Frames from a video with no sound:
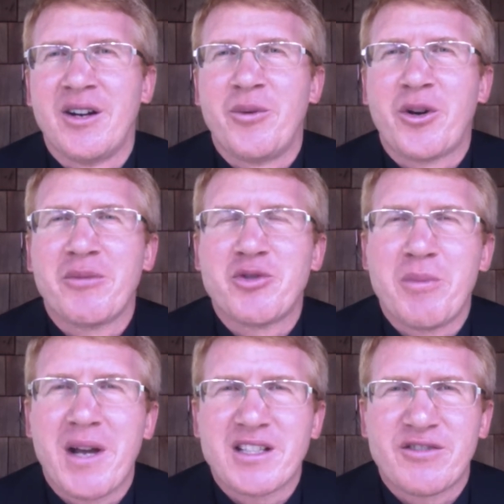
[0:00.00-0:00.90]
We come to
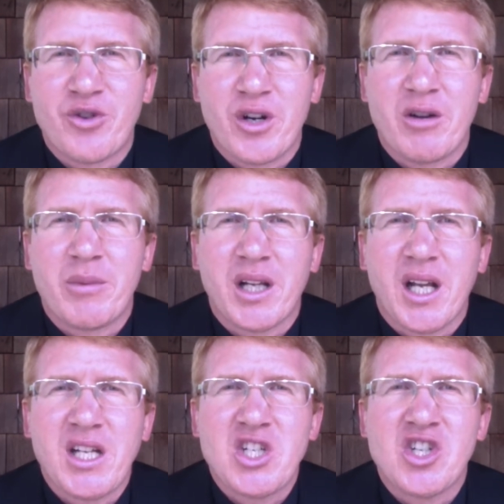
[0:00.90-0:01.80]
Mass for an
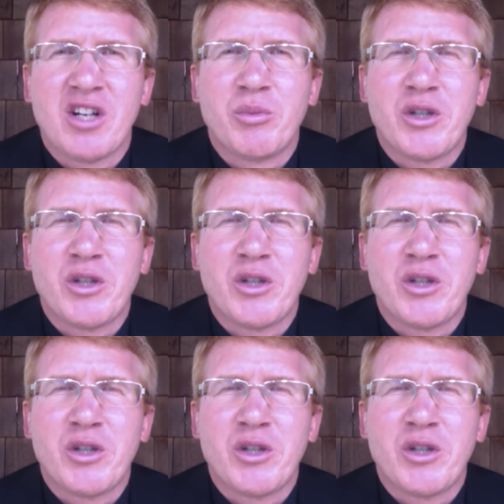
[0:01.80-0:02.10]
obligation,